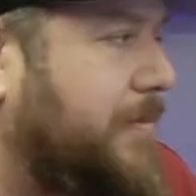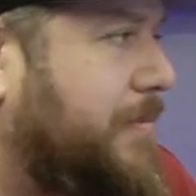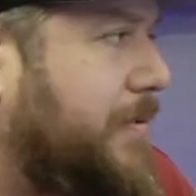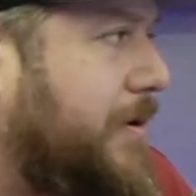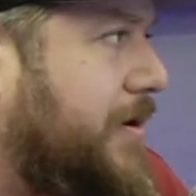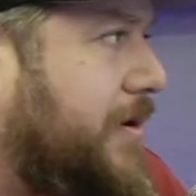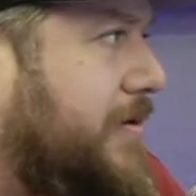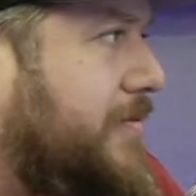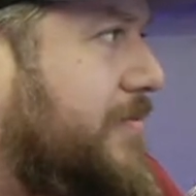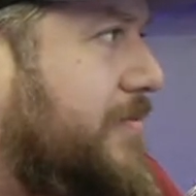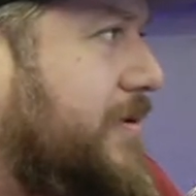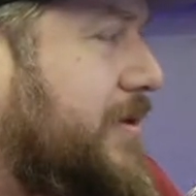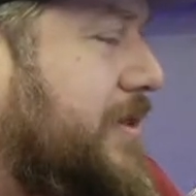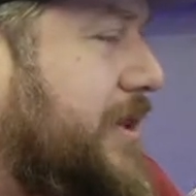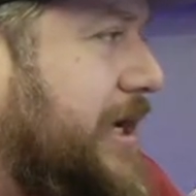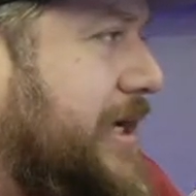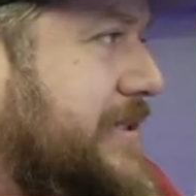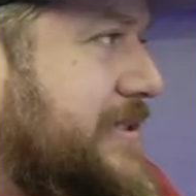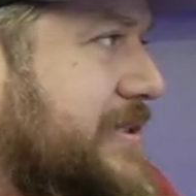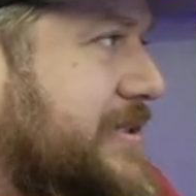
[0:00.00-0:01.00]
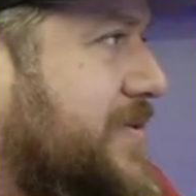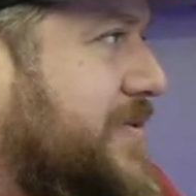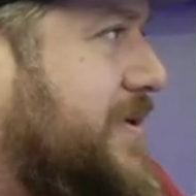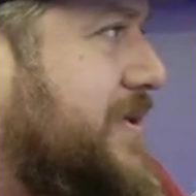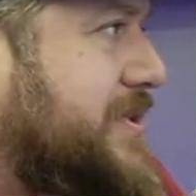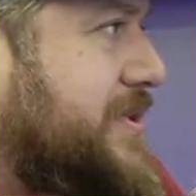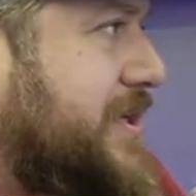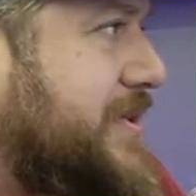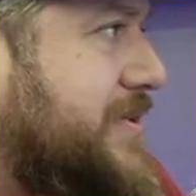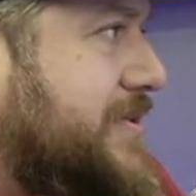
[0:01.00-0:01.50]
But with that
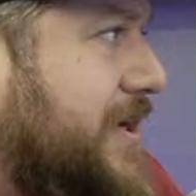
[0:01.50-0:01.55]
situation, that's got